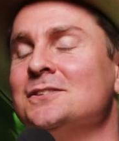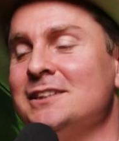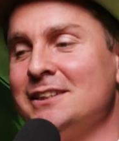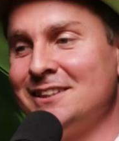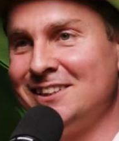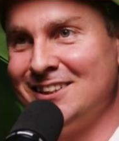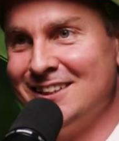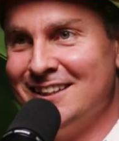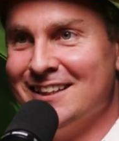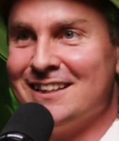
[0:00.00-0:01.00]
dear,
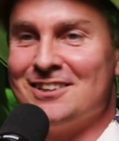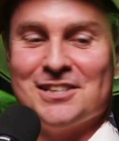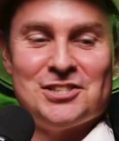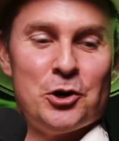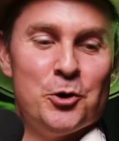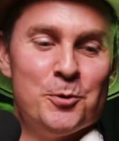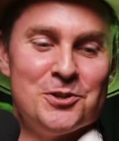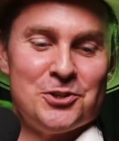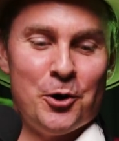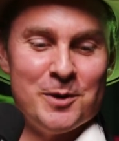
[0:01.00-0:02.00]
there is
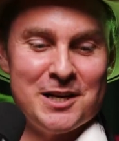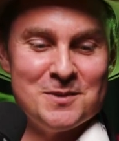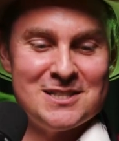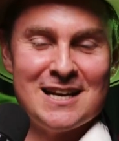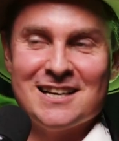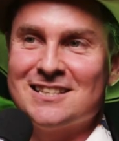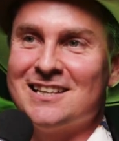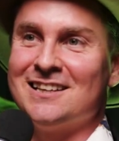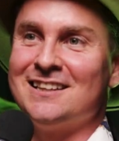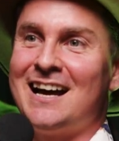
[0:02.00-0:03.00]
so many mistakes
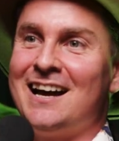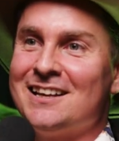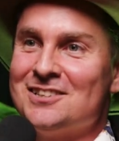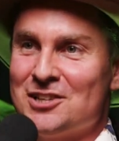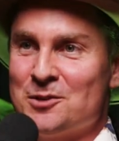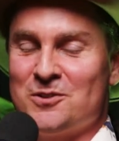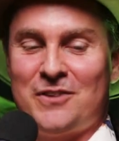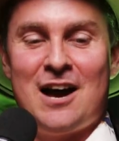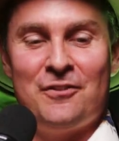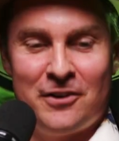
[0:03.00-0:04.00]
in that, in terms of
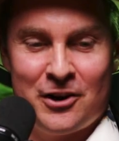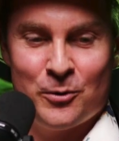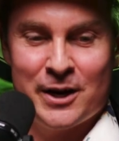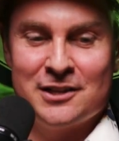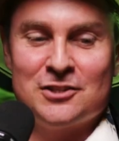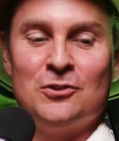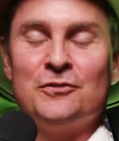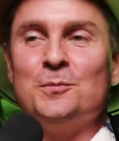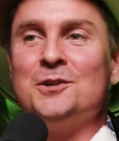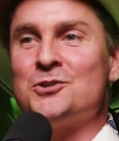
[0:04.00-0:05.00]
how far away it's
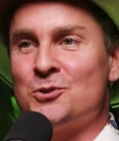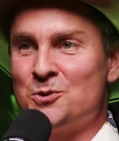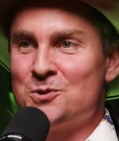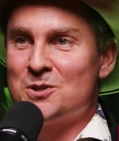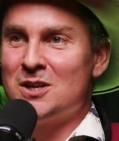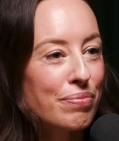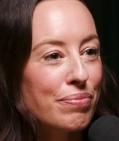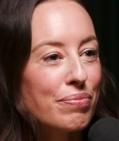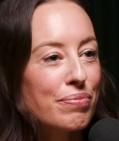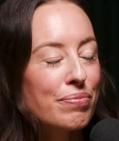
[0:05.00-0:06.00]
gone from the truth.
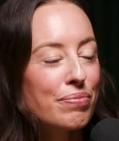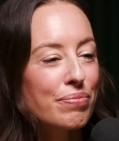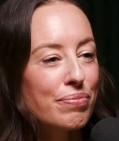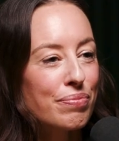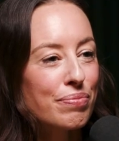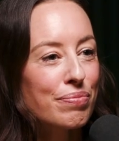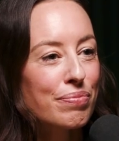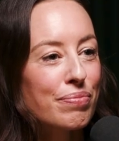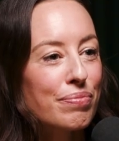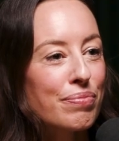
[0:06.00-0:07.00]
And
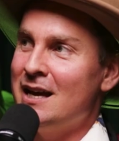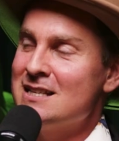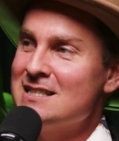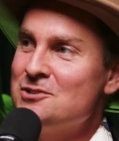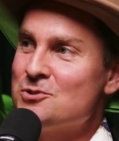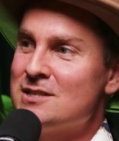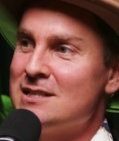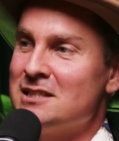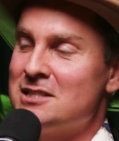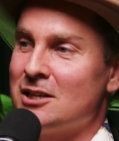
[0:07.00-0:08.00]
it's
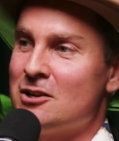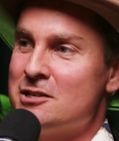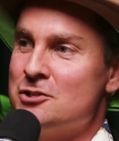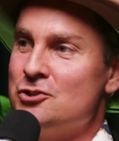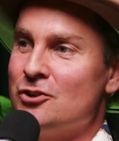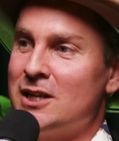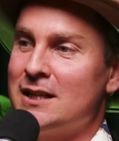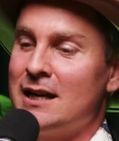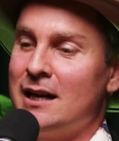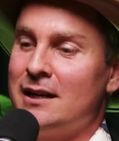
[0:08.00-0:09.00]
interesting to kind of journey
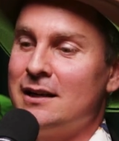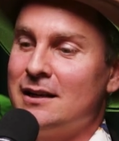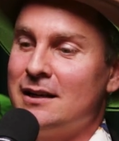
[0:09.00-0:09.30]
that